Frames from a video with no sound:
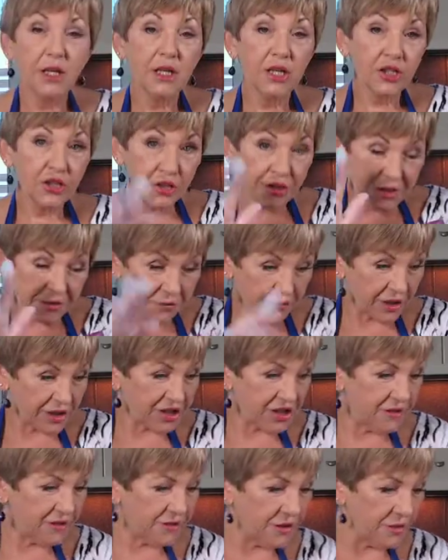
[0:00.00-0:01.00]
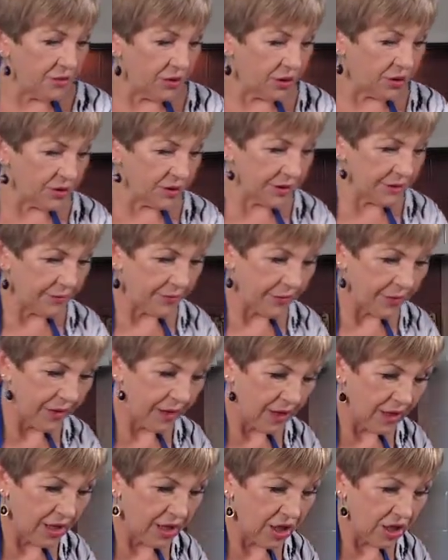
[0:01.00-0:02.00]
Use fresh if you want.
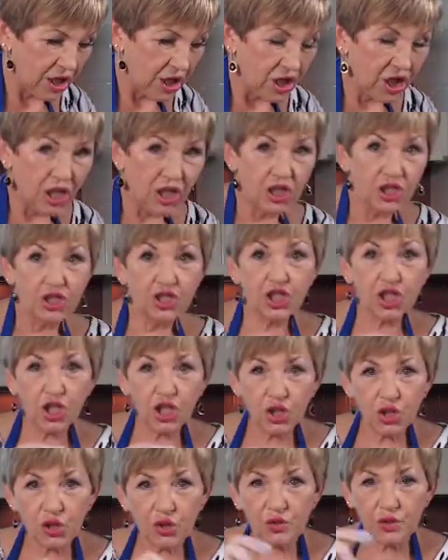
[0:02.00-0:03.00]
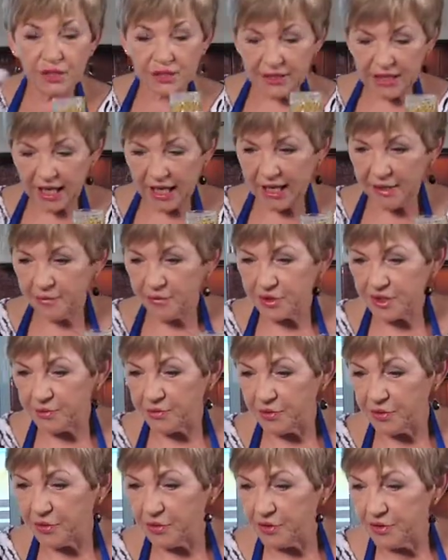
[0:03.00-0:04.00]
2
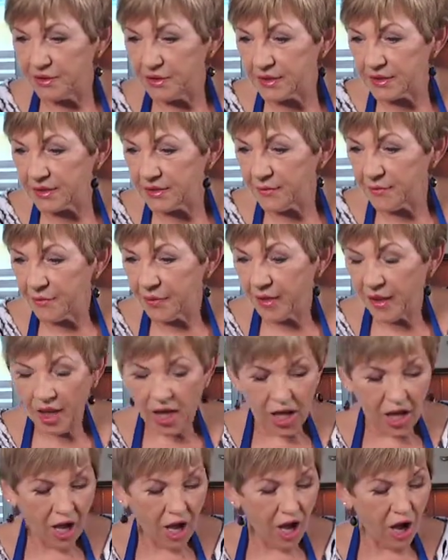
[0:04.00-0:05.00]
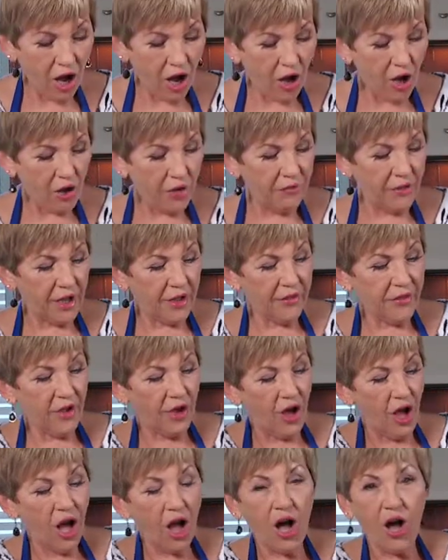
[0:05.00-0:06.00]
tablespoons of the
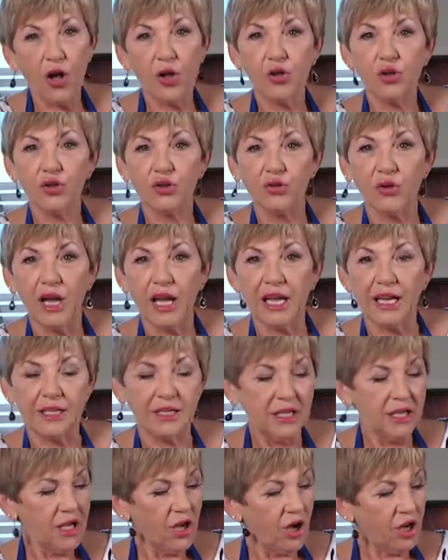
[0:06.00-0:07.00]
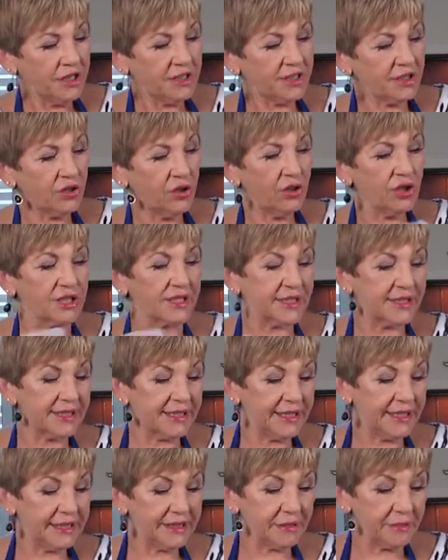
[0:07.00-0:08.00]
whole grain. I used to call it
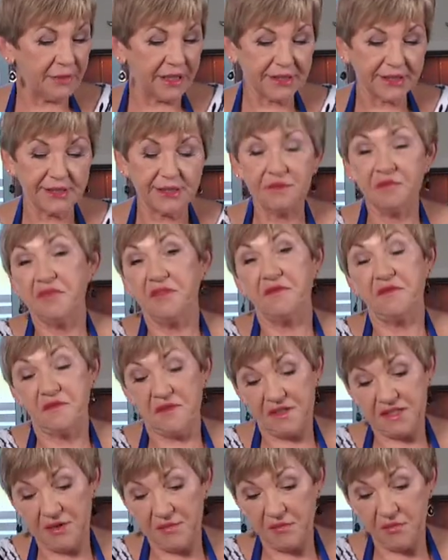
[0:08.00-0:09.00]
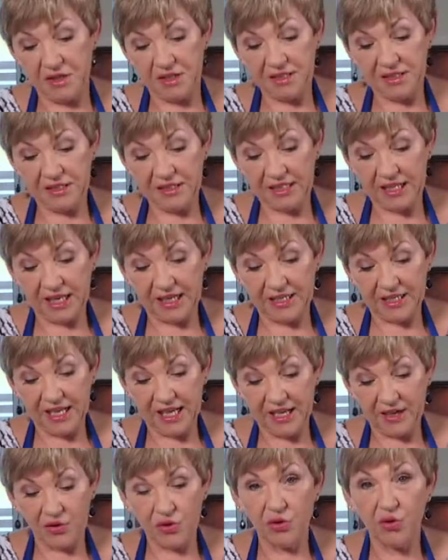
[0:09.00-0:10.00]
seeded mustard, but for some reason they
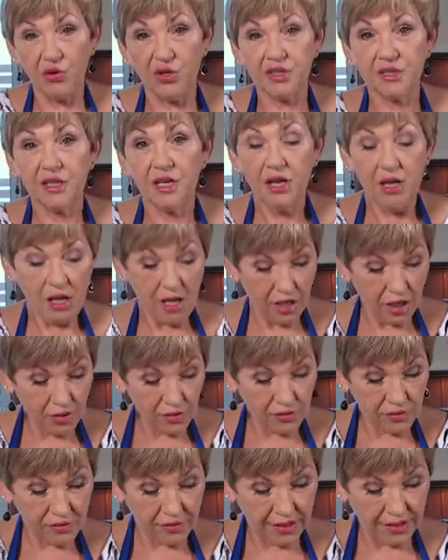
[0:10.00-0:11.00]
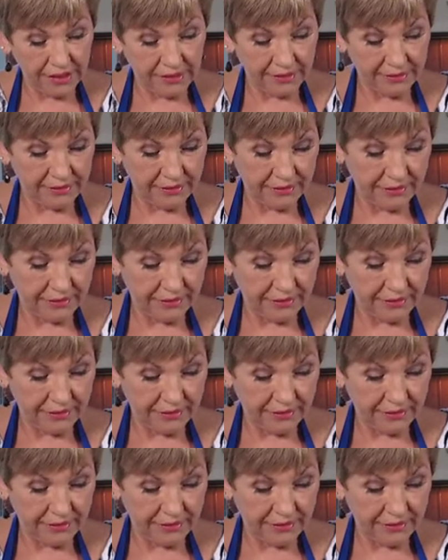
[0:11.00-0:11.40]
now call it whole grain.